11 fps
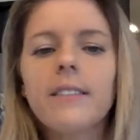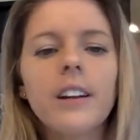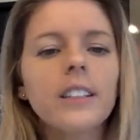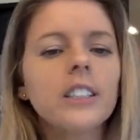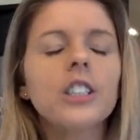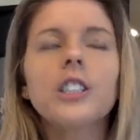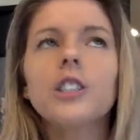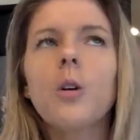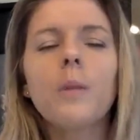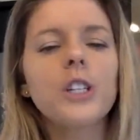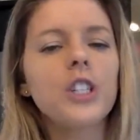There is just
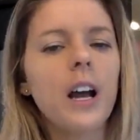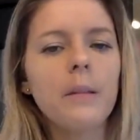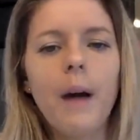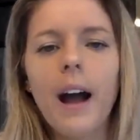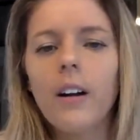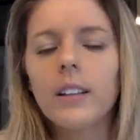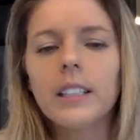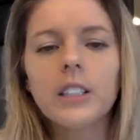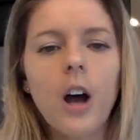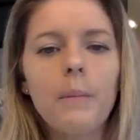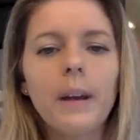so much to unpack on
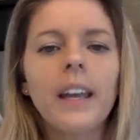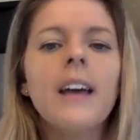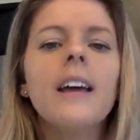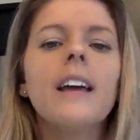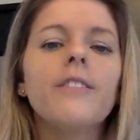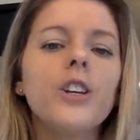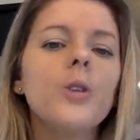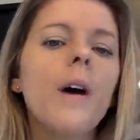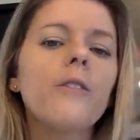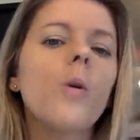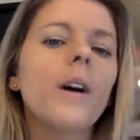this topic. If you
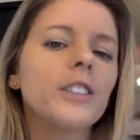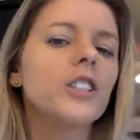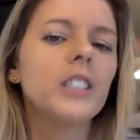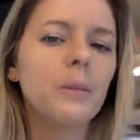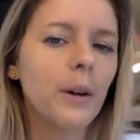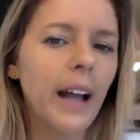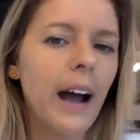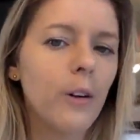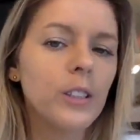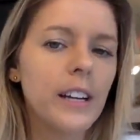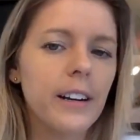have questions about
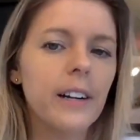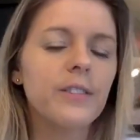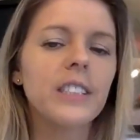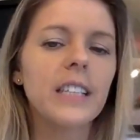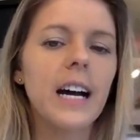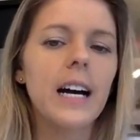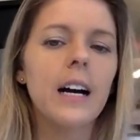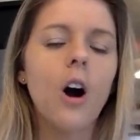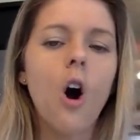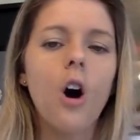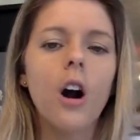how tariffs
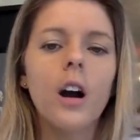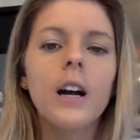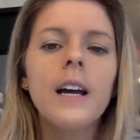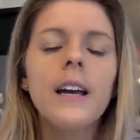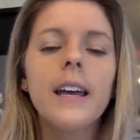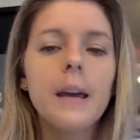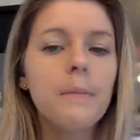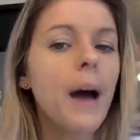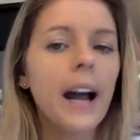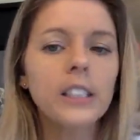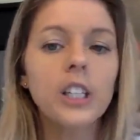are
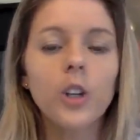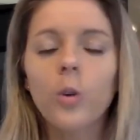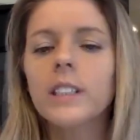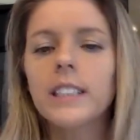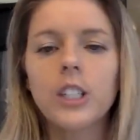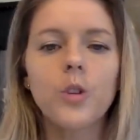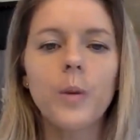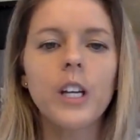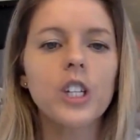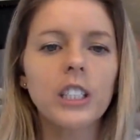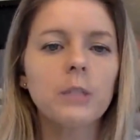impacting your
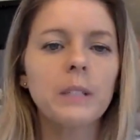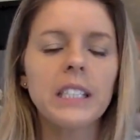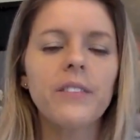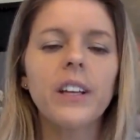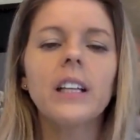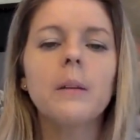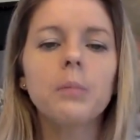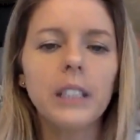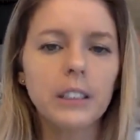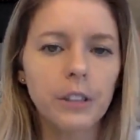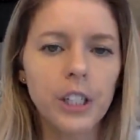situation specifically,
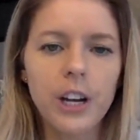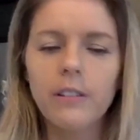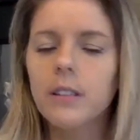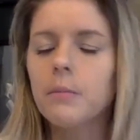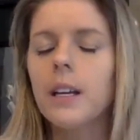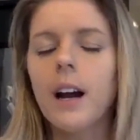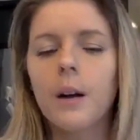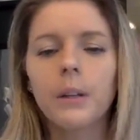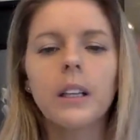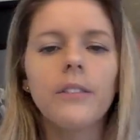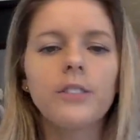please reach out to me. I
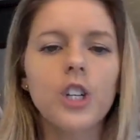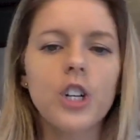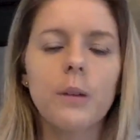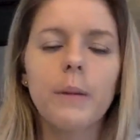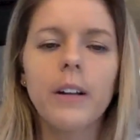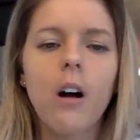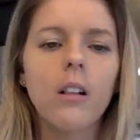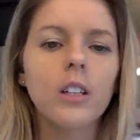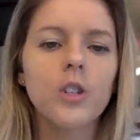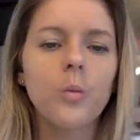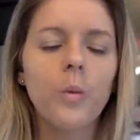would love to share my
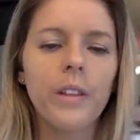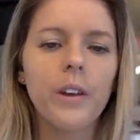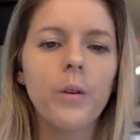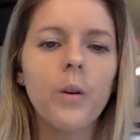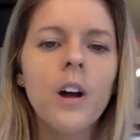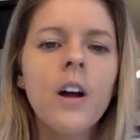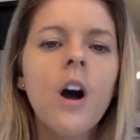knowledge with you.